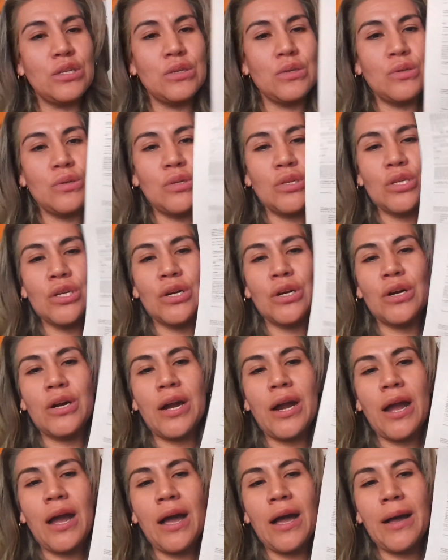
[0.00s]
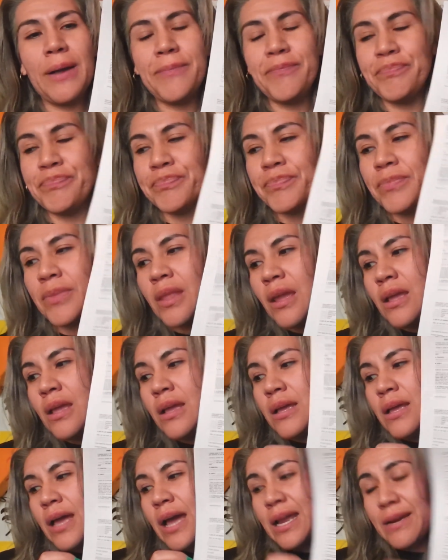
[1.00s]
your
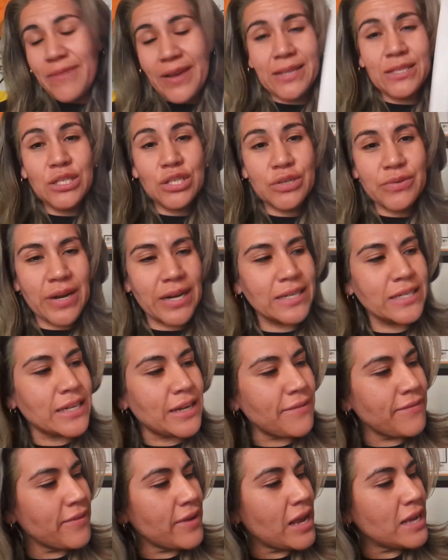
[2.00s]
advanced directive.